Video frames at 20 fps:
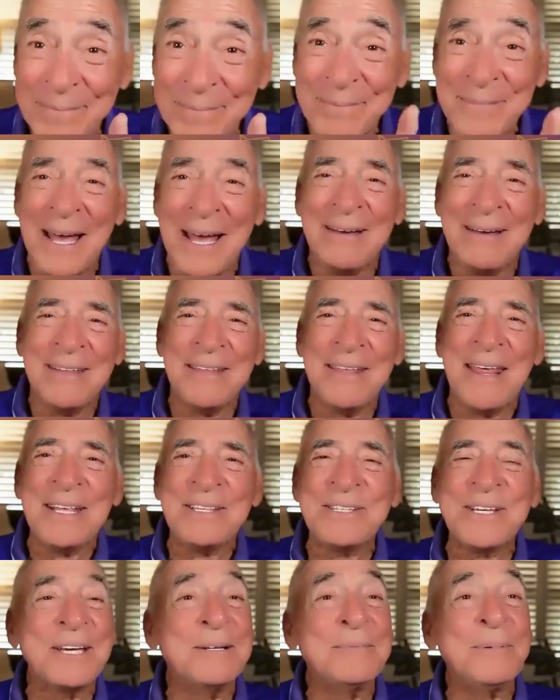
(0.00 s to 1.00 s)

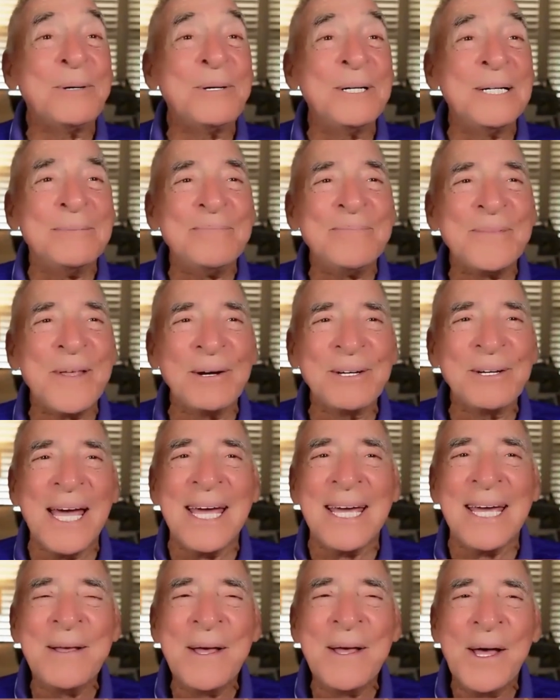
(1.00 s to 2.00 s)
that's a good point.
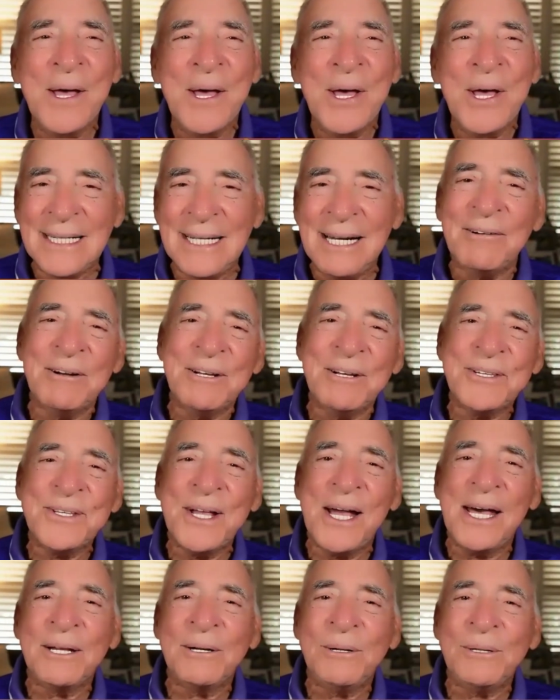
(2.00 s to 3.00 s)
Okay.
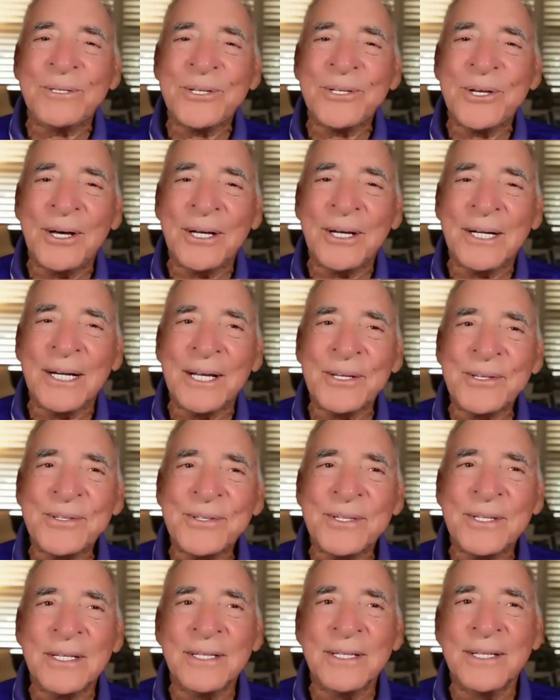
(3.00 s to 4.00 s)
Aristotle taught us
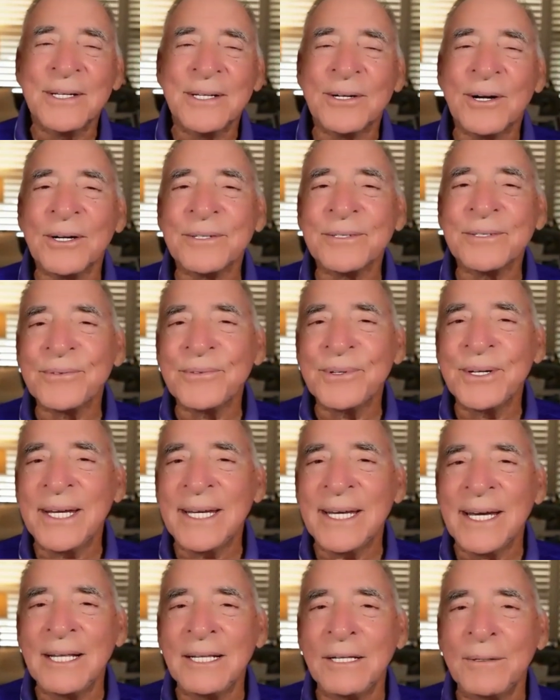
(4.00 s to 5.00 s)
that there are
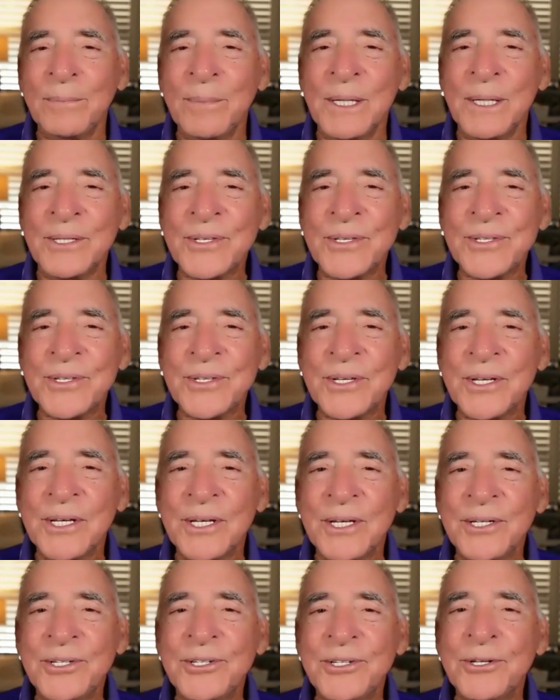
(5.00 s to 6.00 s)
3 elements
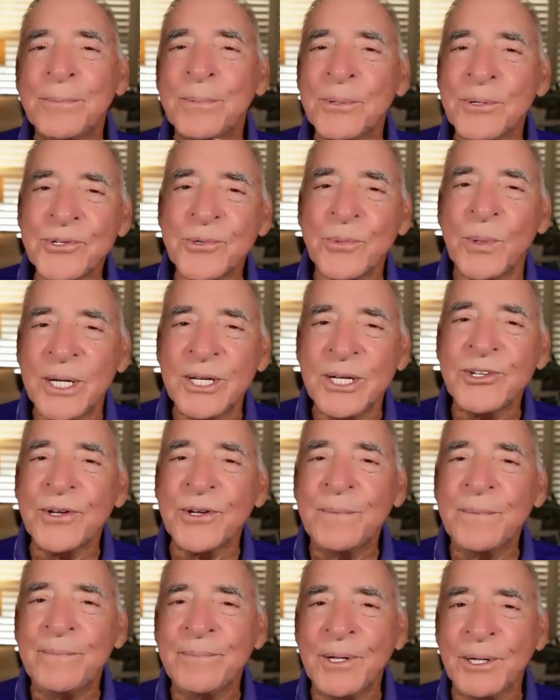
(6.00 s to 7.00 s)
to
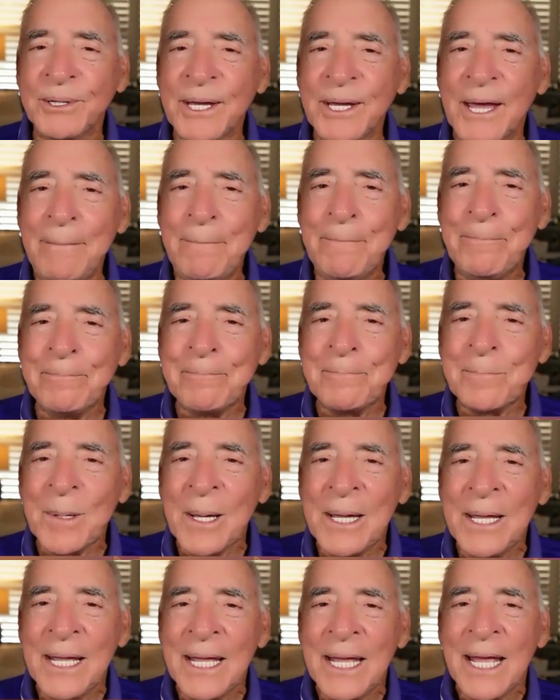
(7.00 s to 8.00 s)
persuasion. Okay.
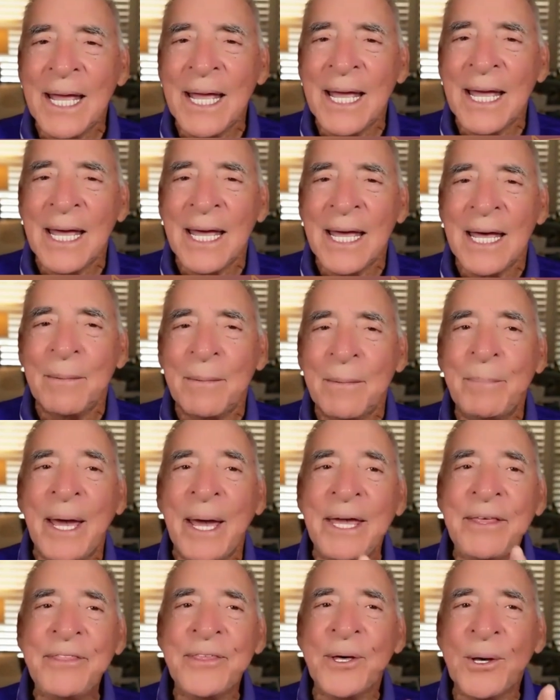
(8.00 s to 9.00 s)

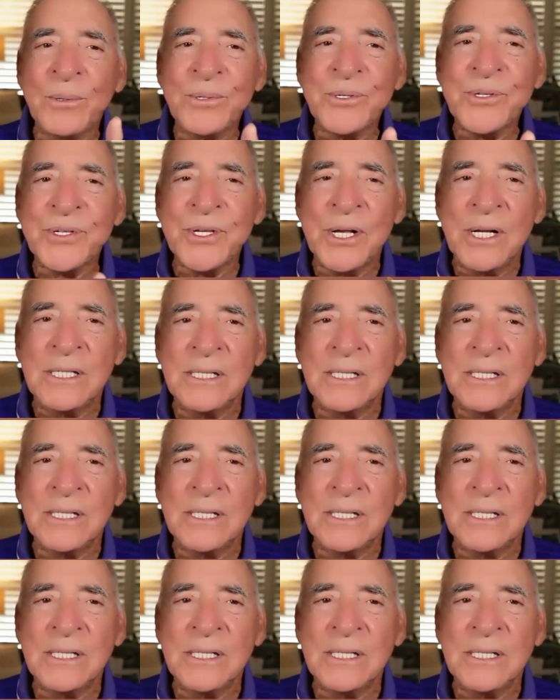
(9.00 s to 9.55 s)
Pathos,